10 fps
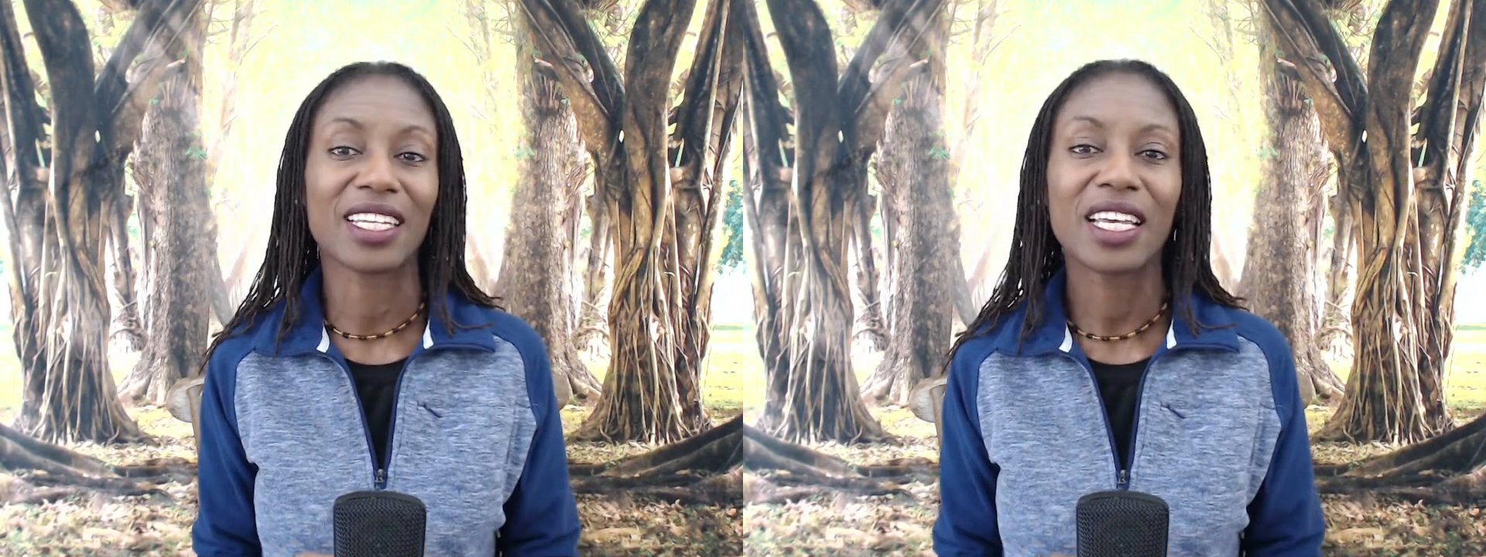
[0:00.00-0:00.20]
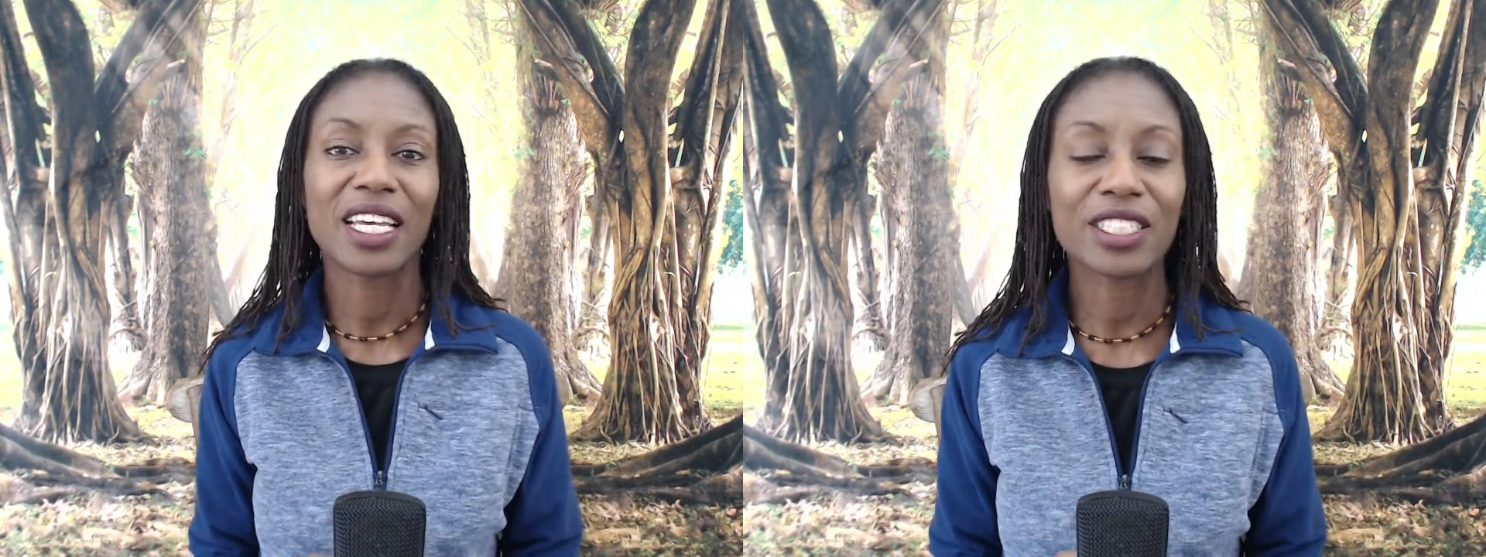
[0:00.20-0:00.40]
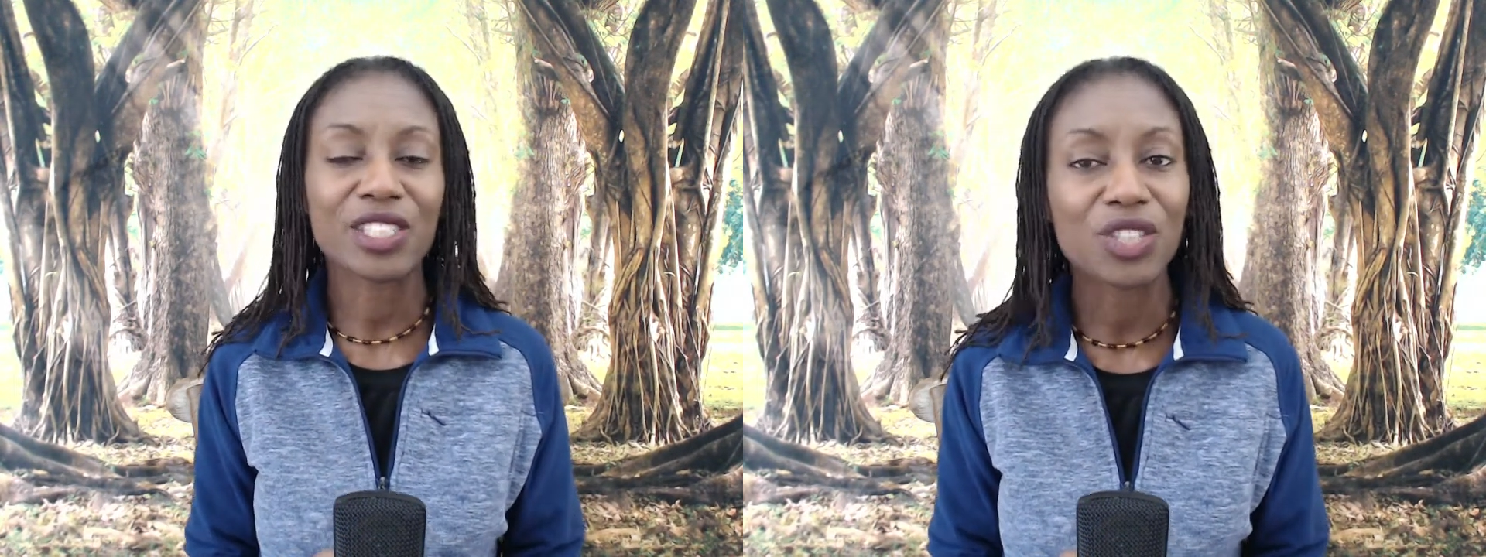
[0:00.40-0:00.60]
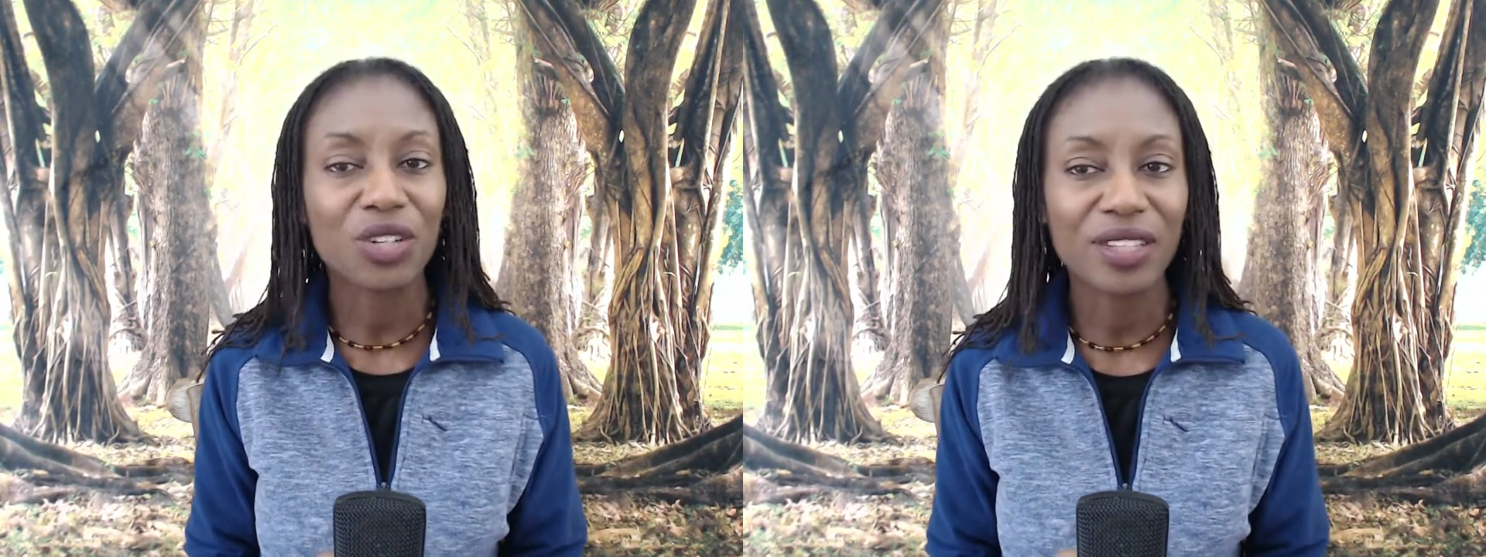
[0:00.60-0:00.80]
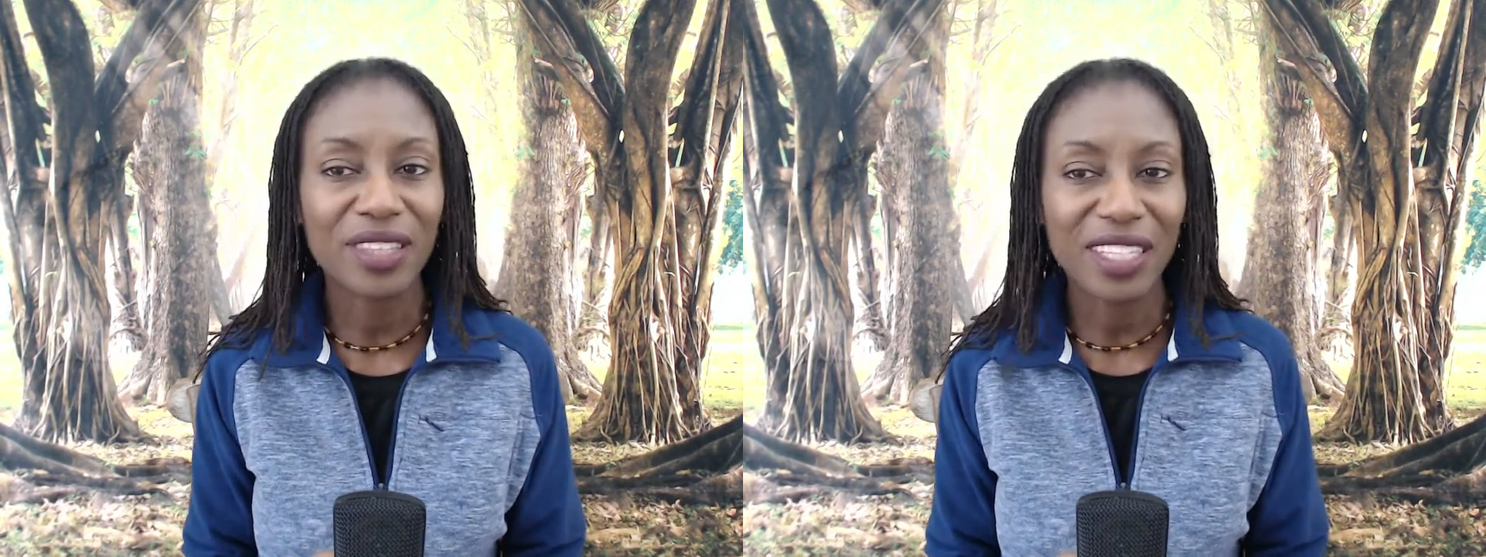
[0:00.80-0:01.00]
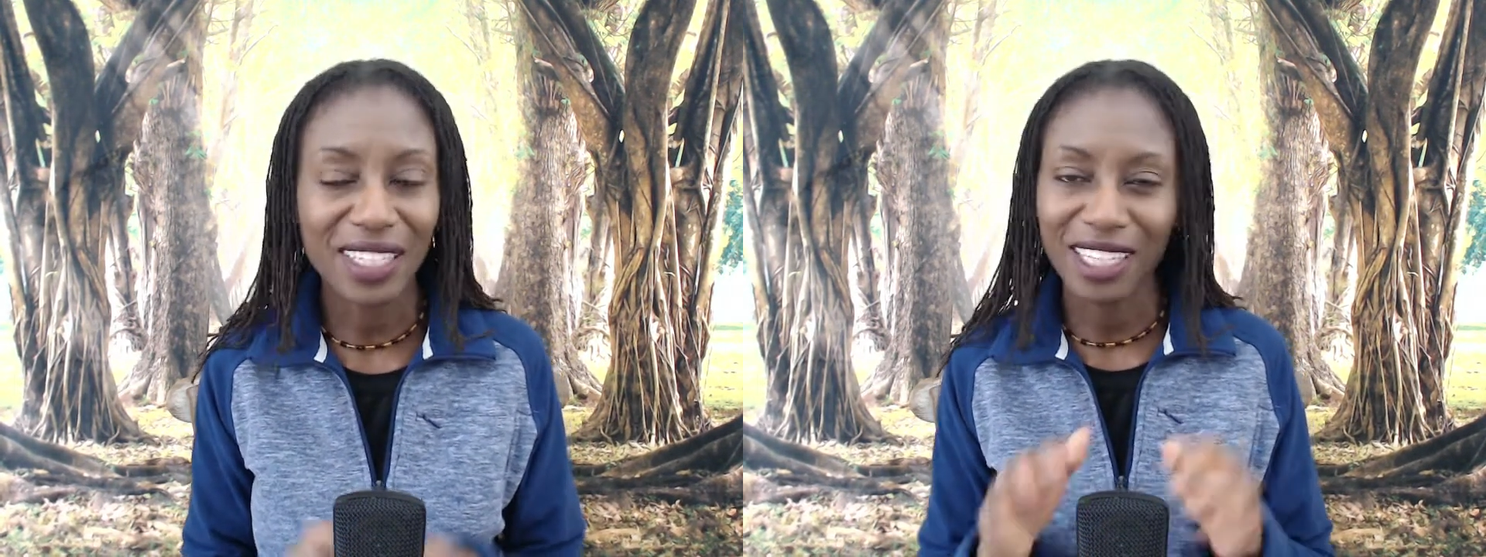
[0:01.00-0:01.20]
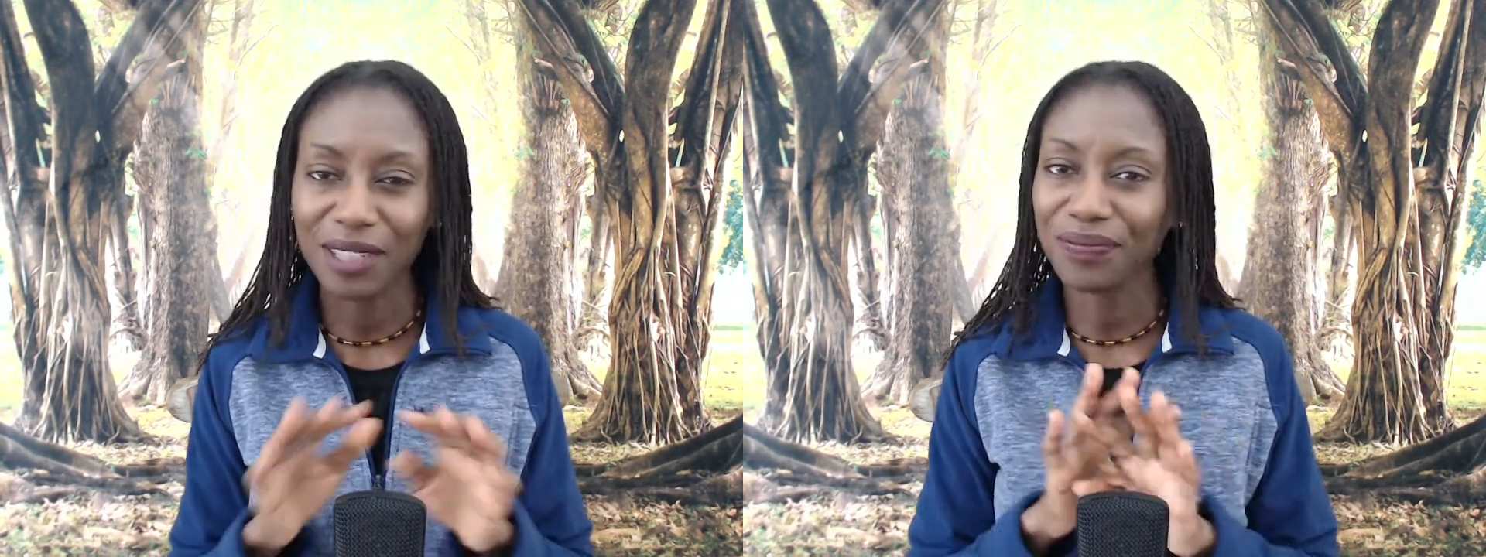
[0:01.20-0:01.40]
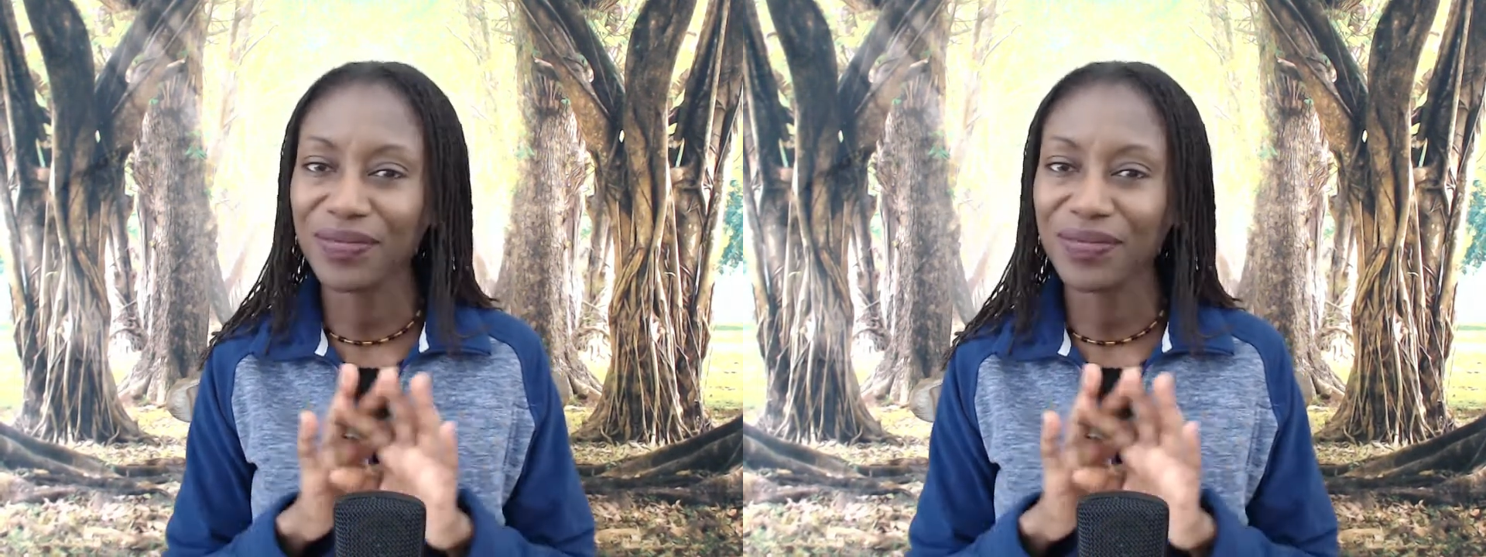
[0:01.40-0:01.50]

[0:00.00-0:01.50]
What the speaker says: and start thinking